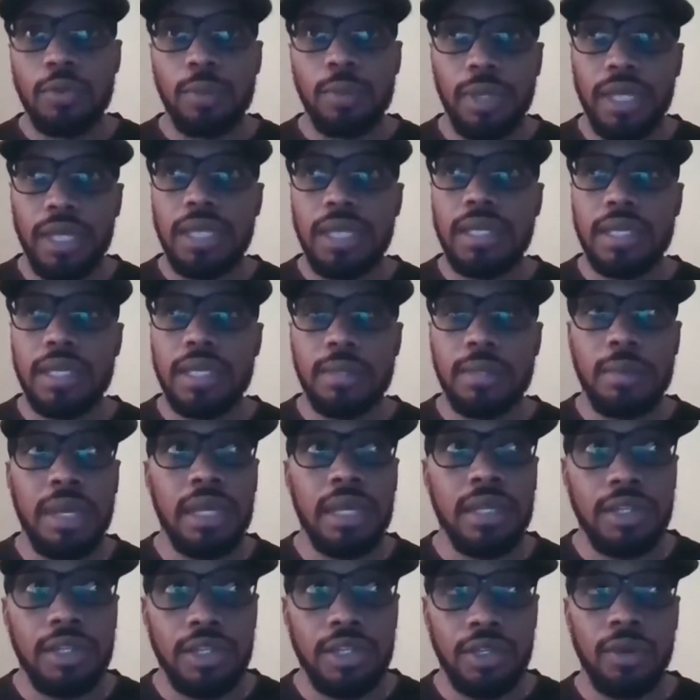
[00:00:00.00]
places,
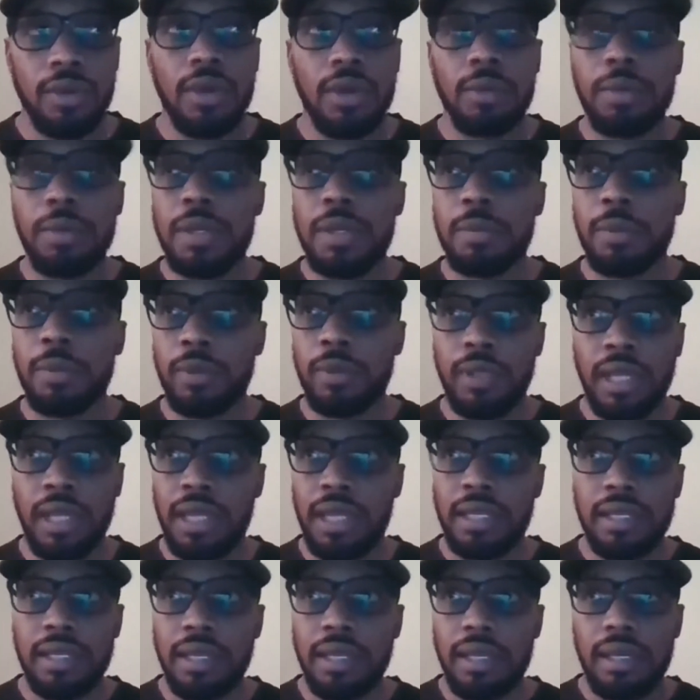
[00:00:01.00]
man, and showing people
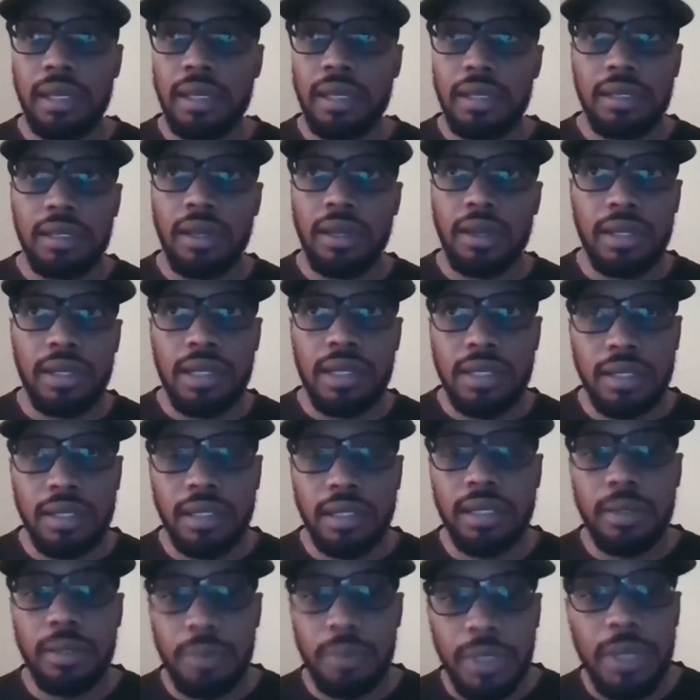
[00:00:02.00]
like, no, these are
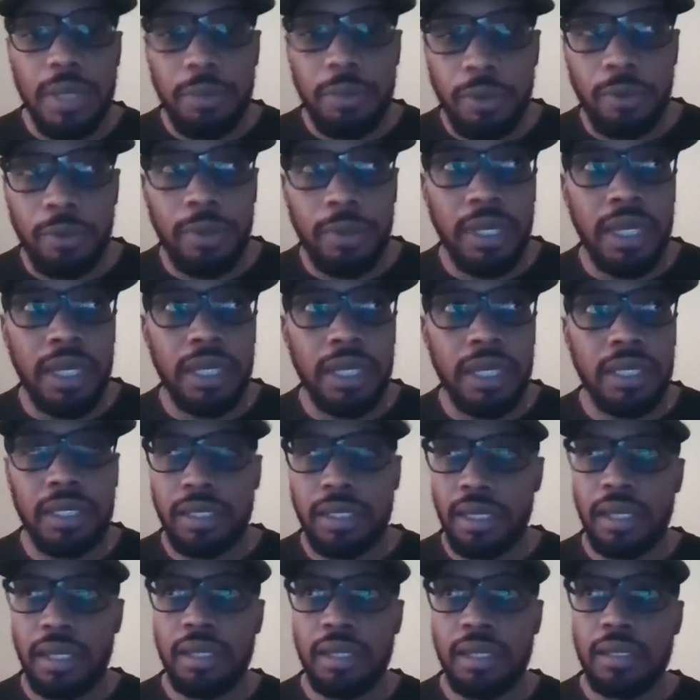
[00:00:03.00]
good people,
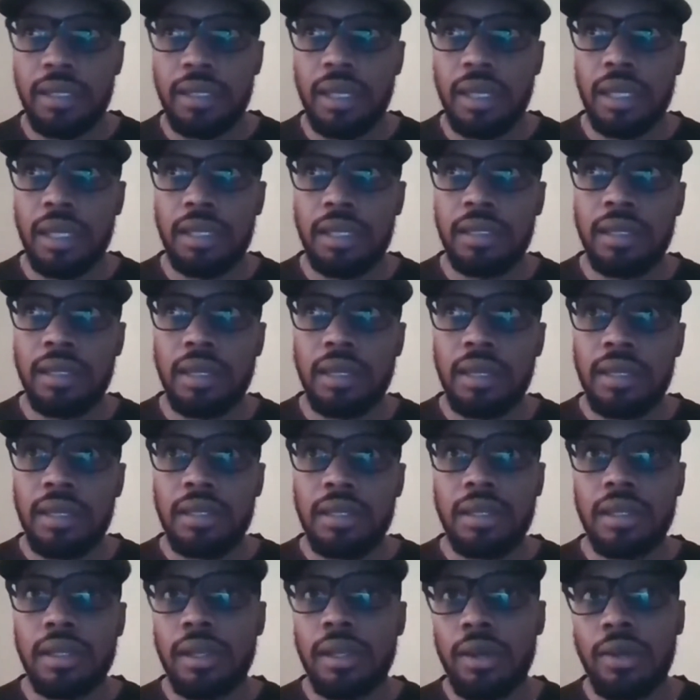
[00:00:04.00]
man, and
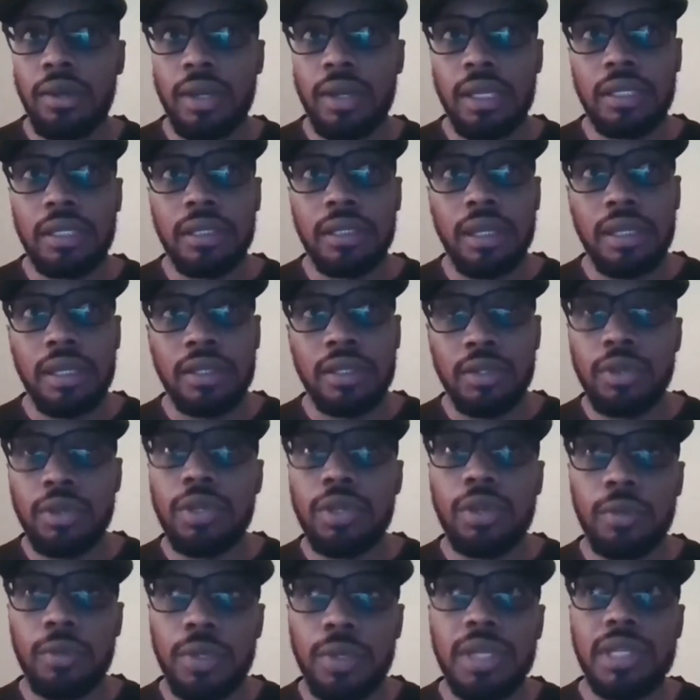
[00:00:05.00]
you know, and do
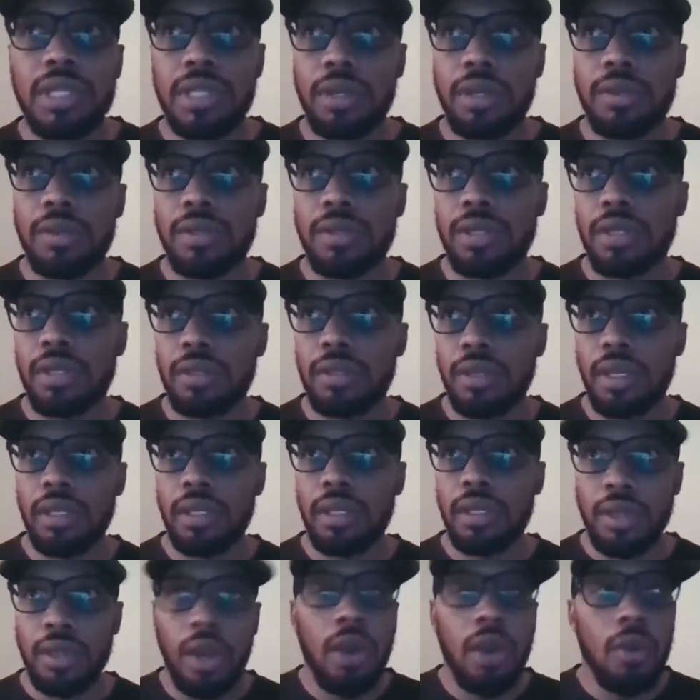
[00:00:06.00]
your research
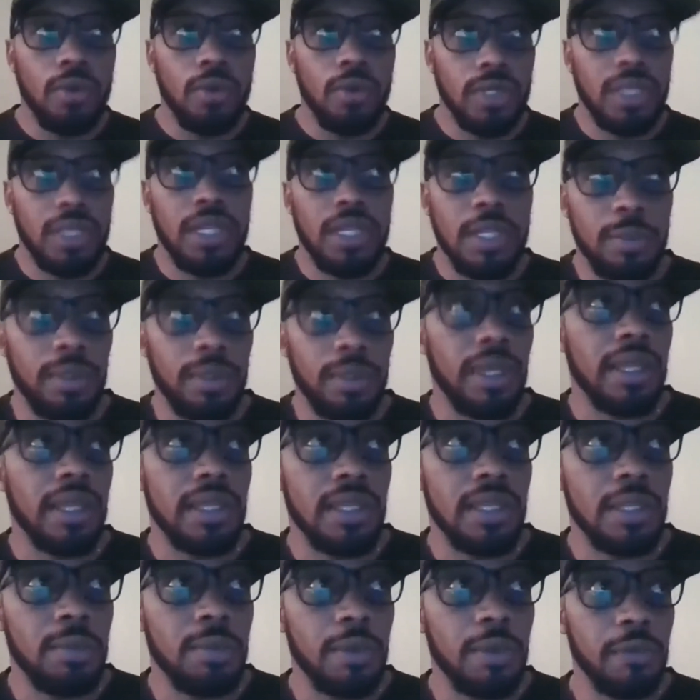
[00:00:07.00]
and go to these
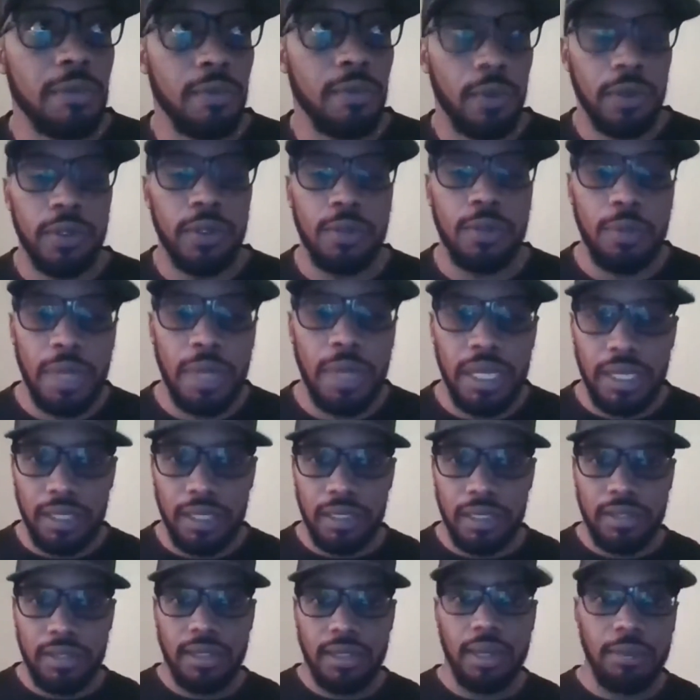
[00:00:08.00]
places before you make
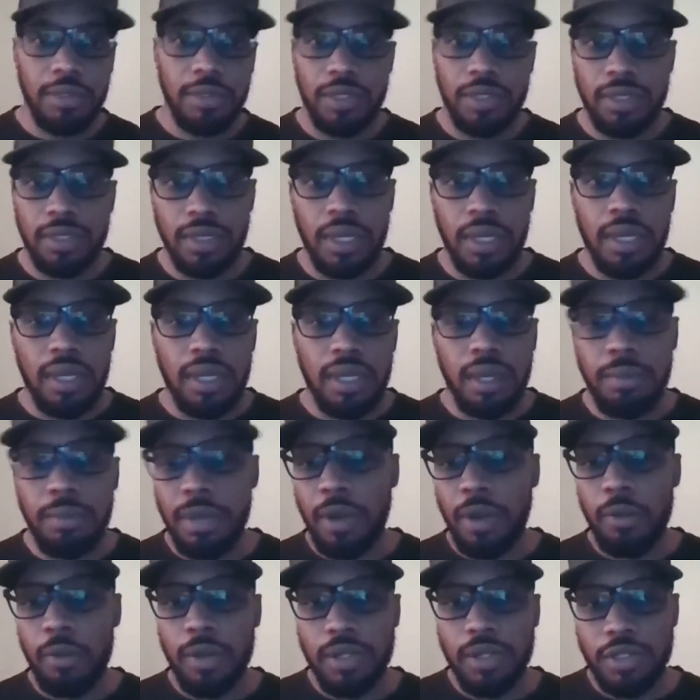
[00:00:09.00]
an assumption
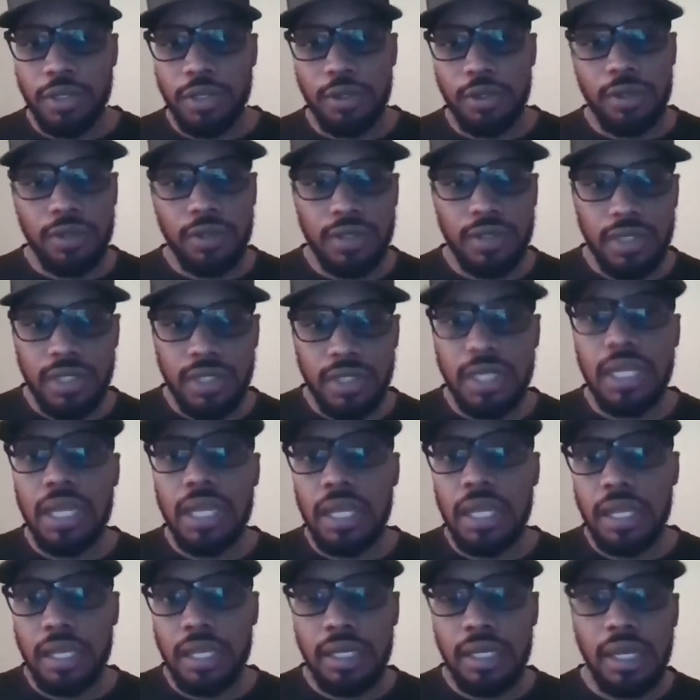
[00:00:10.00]
about what you're
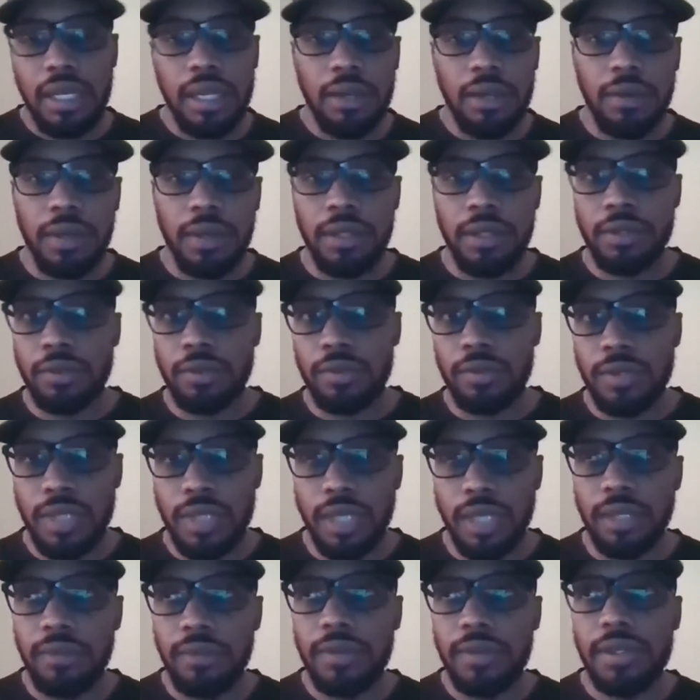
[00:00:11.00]
seeing and hearing through
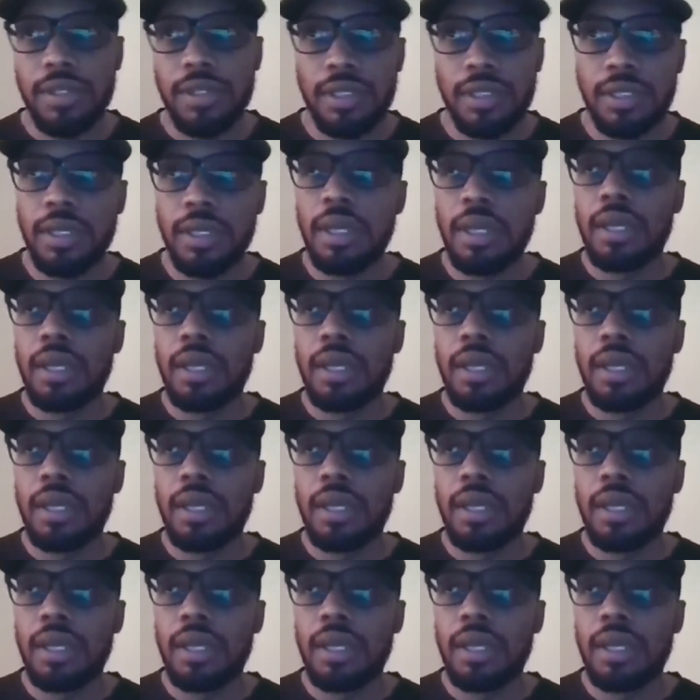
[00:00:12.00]
television